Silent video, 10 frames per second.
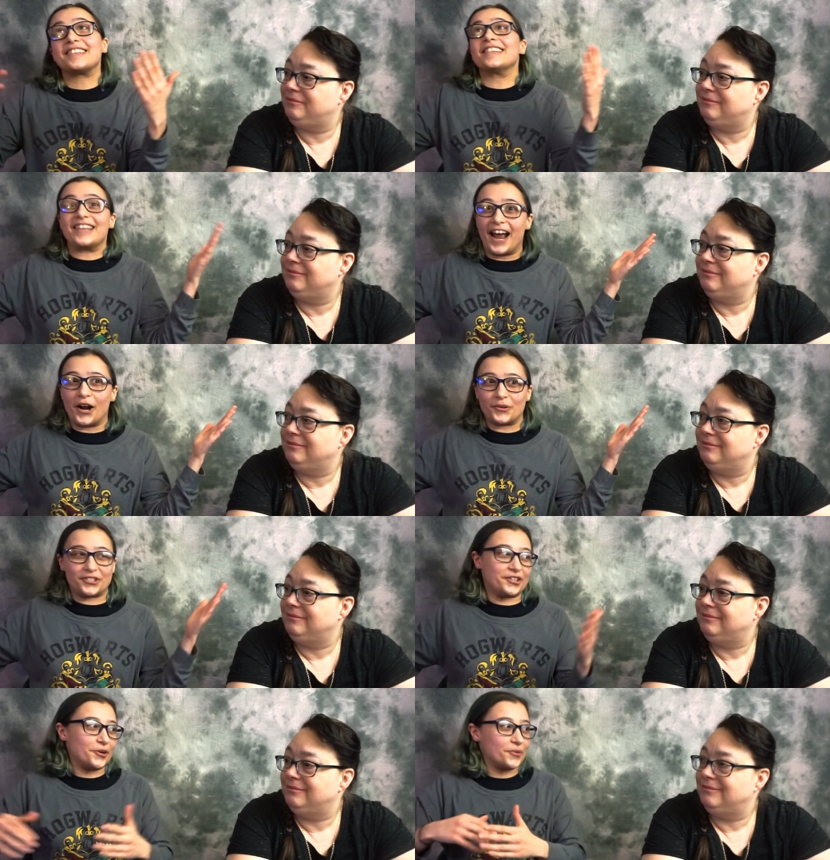Speaker 1: his
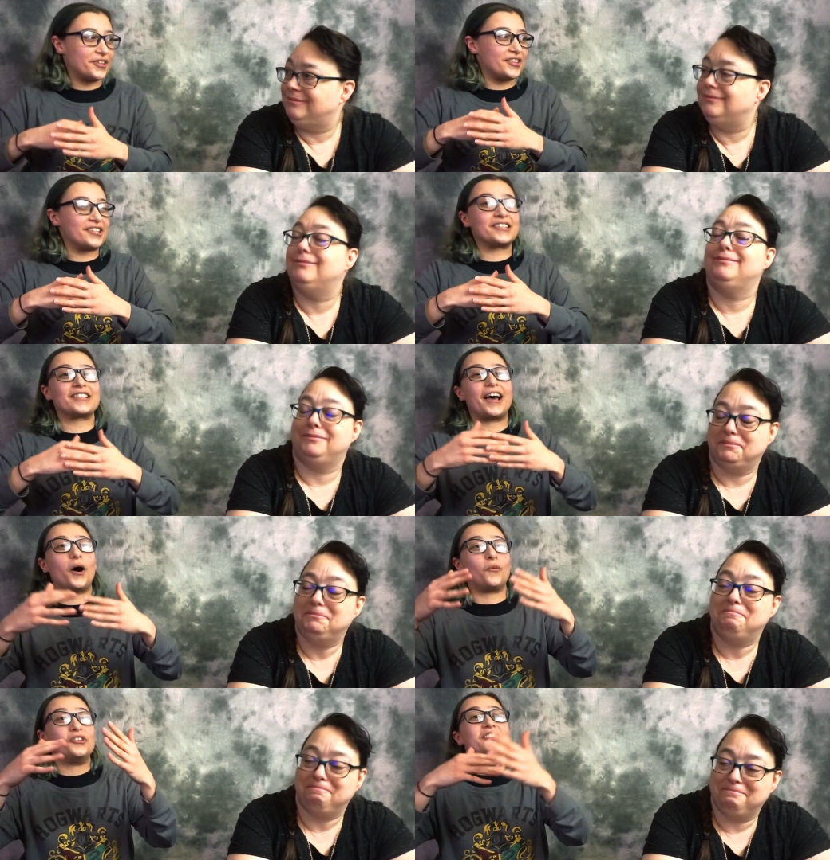house, you know. This is
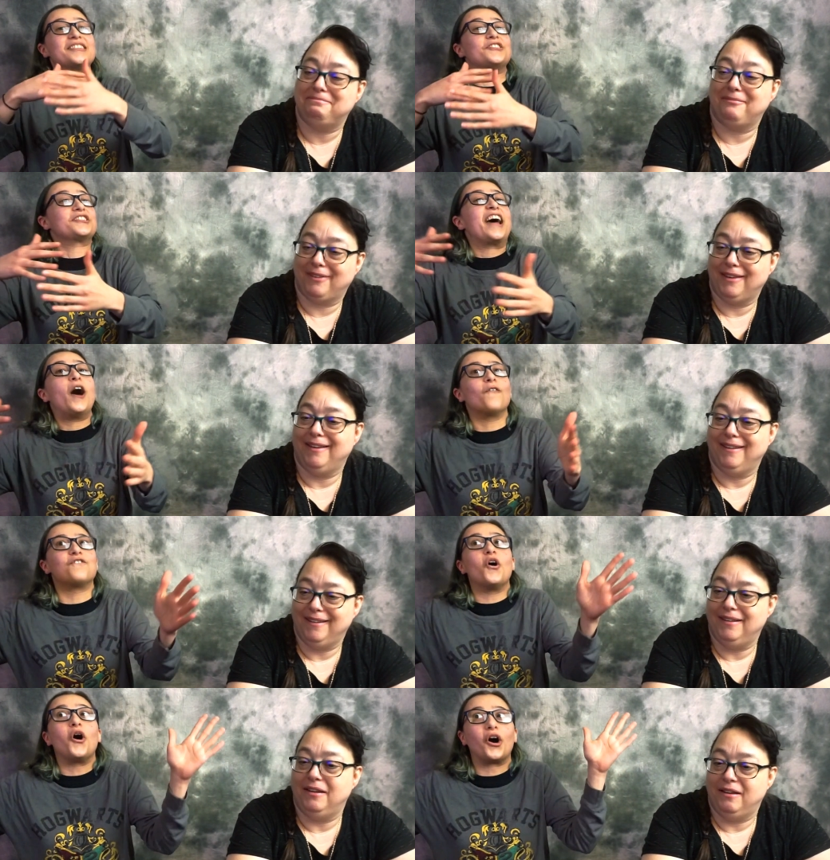how this is just how
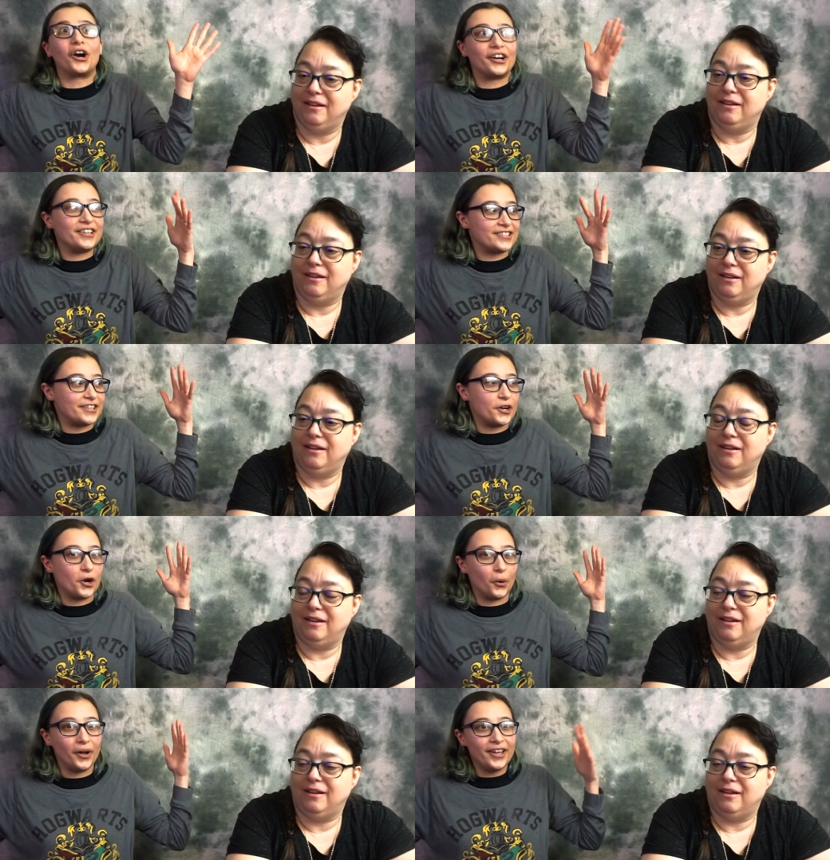far his you
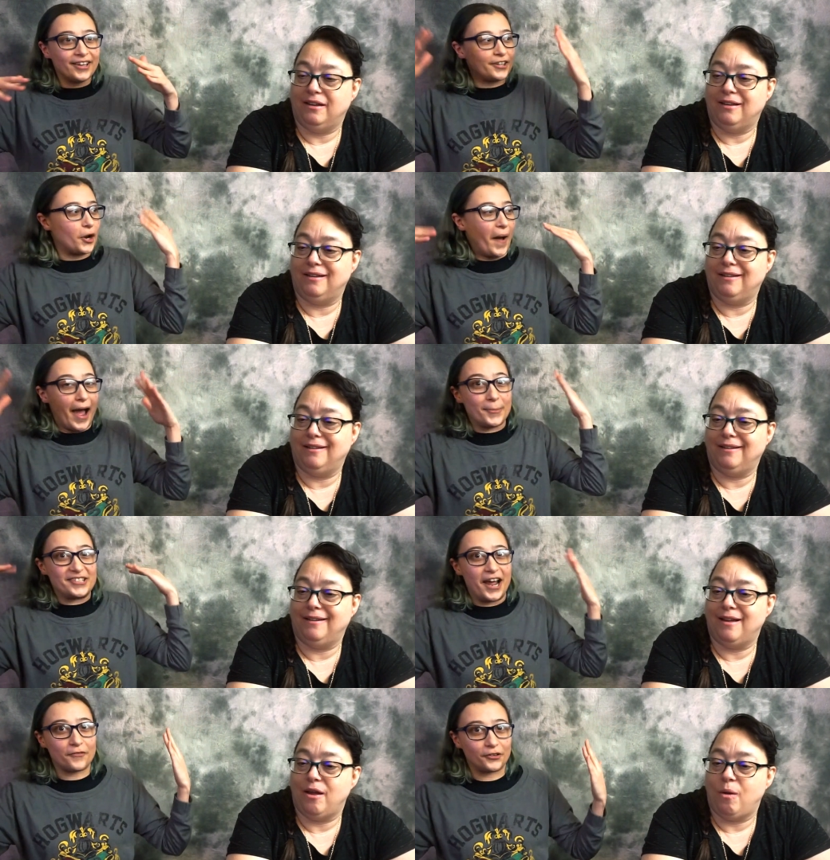know you know
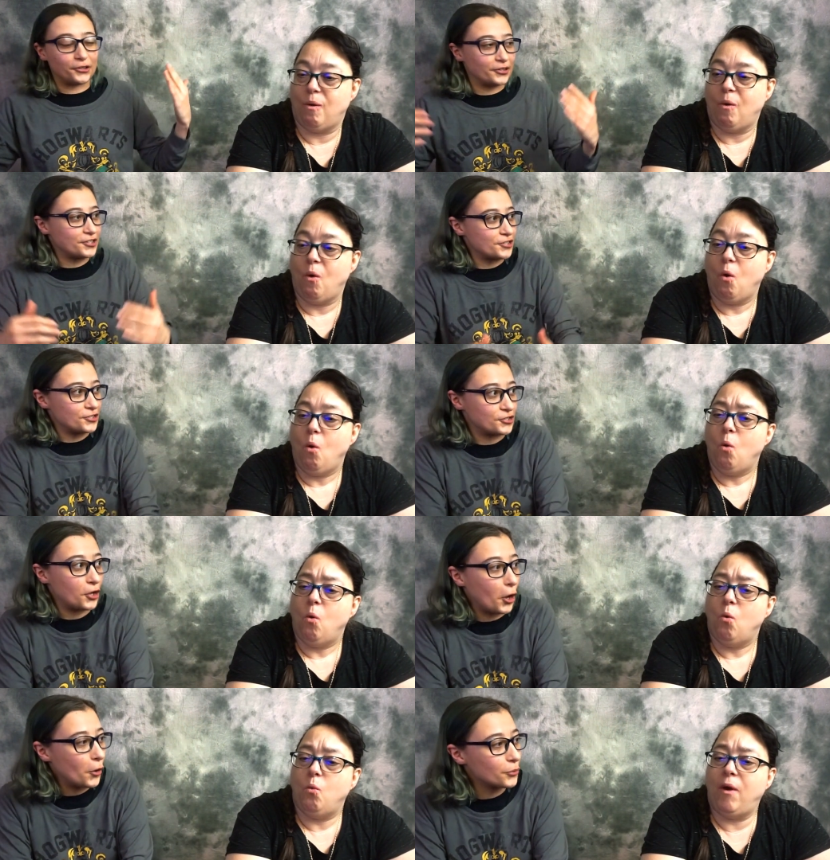habitat for creatures
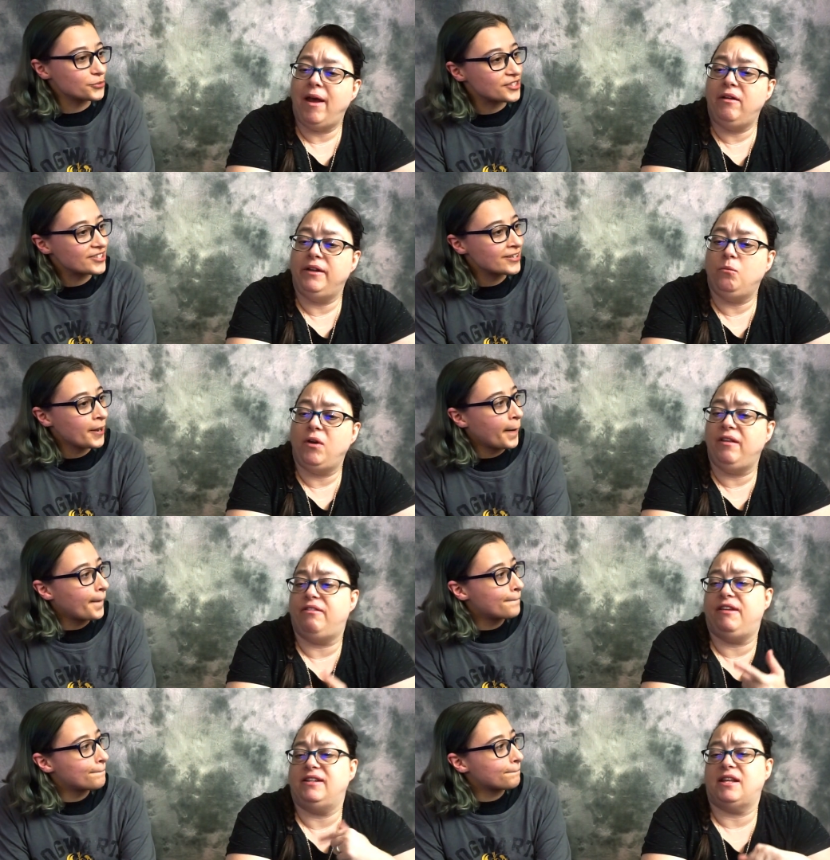go.
Speaker 2: Well, and one
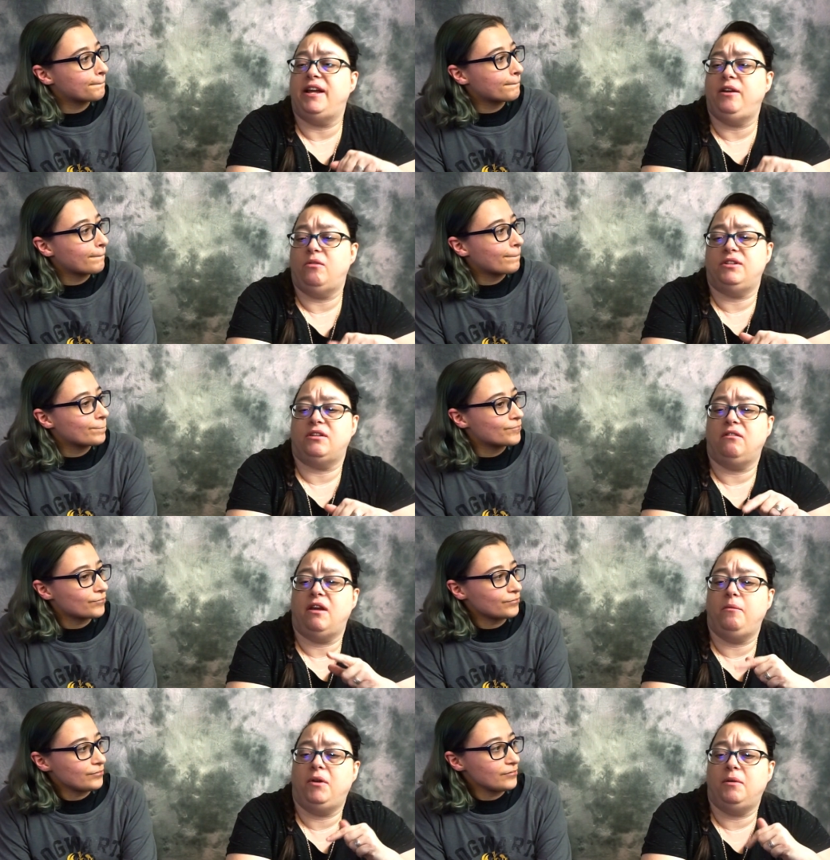of the things I noticed
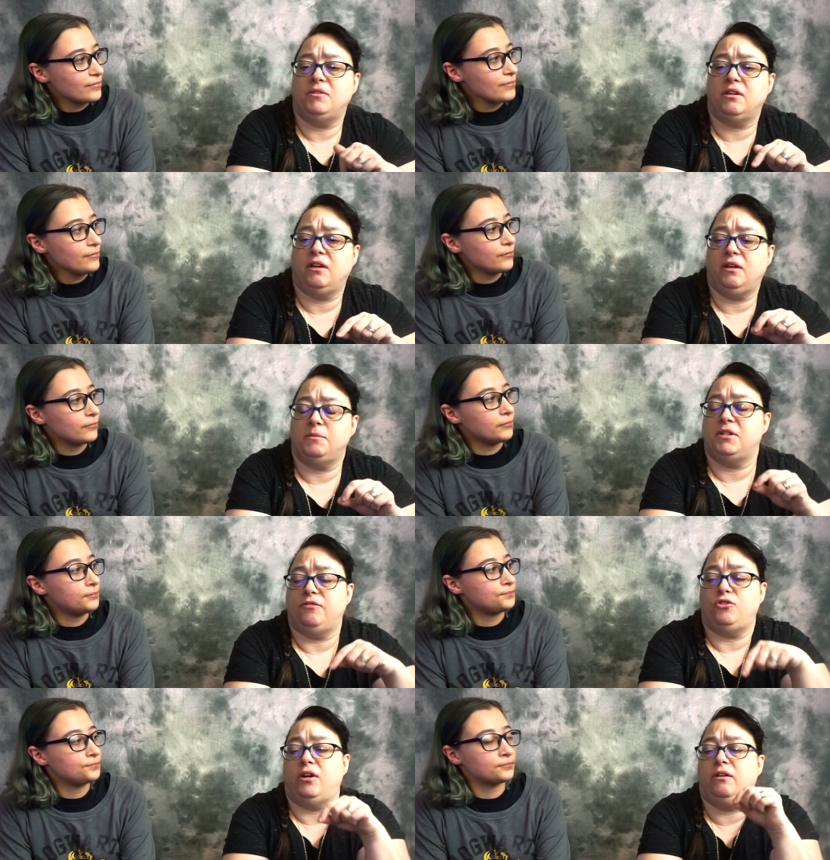online when I was looking up
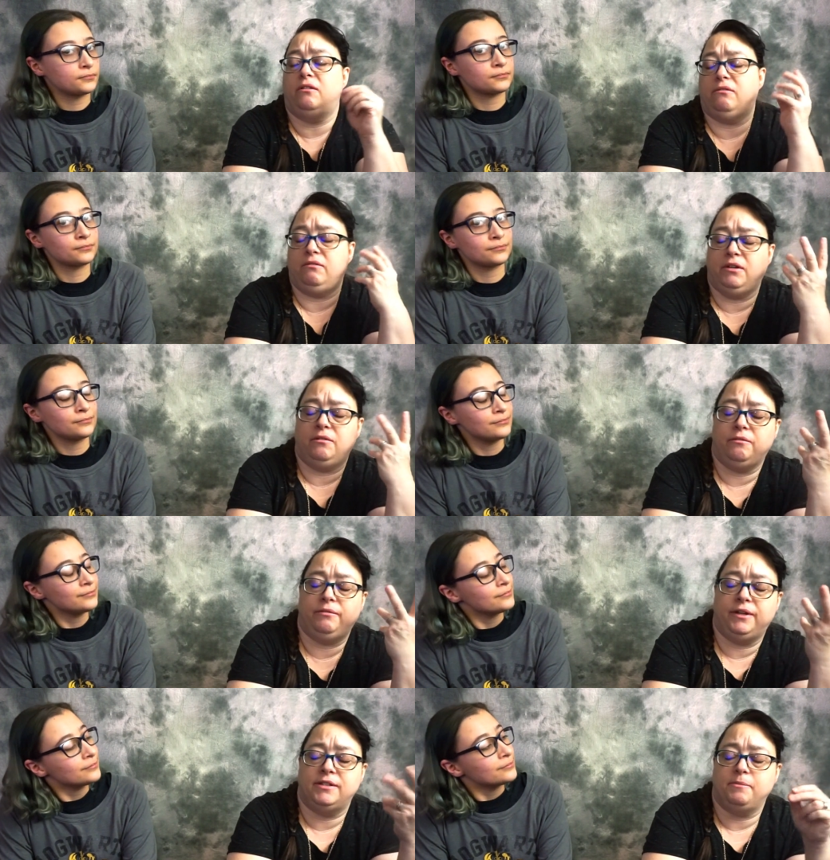stuff, trying to you
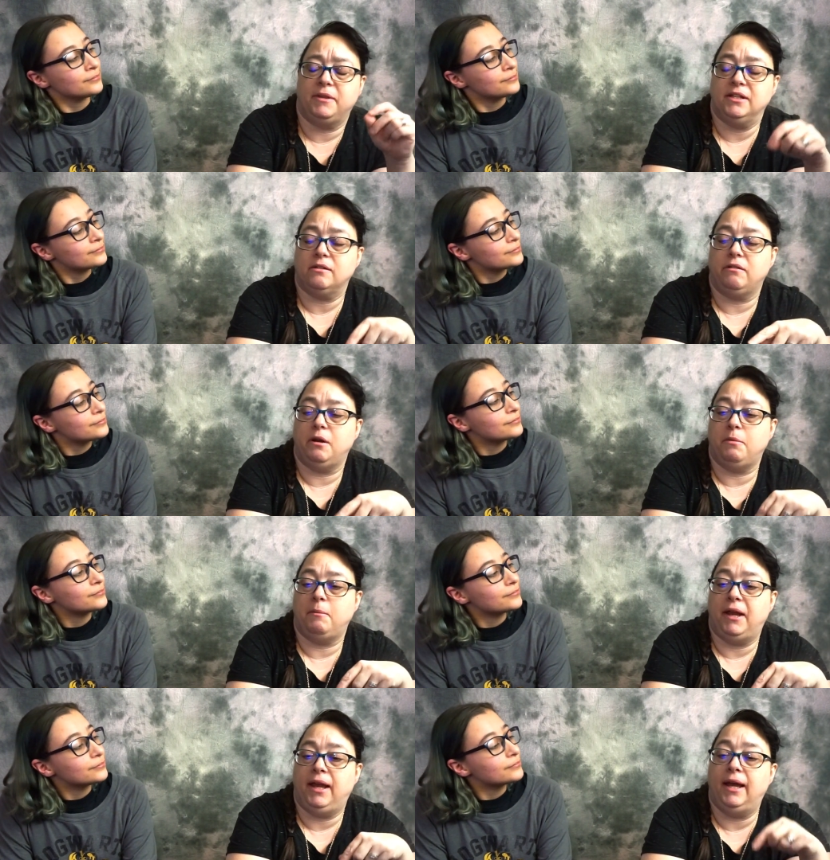know get some things cleared up
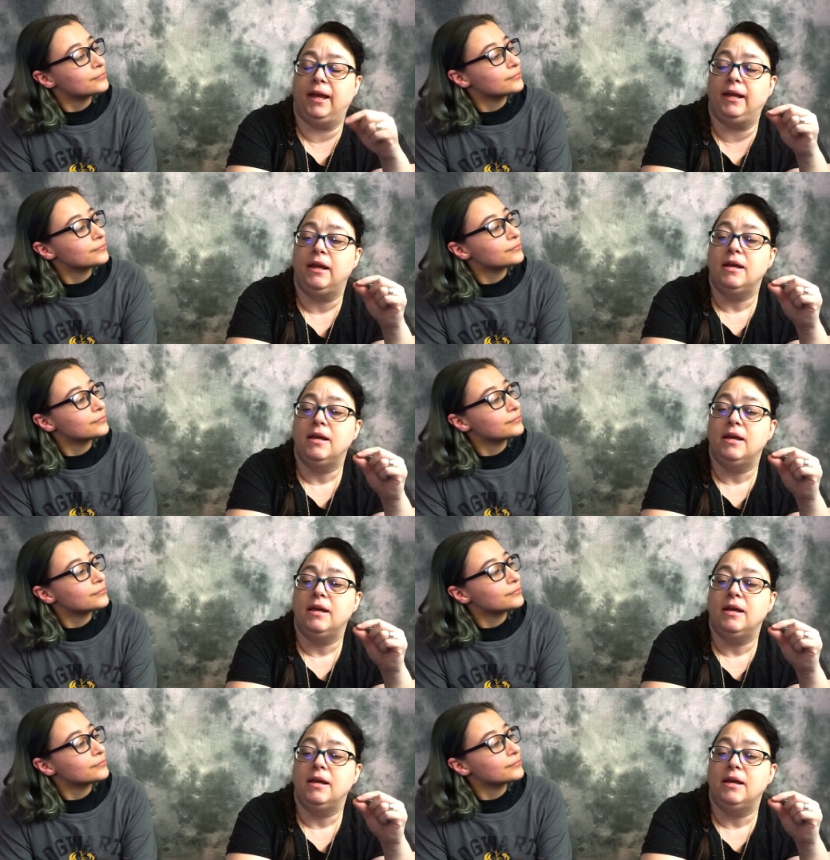in my head,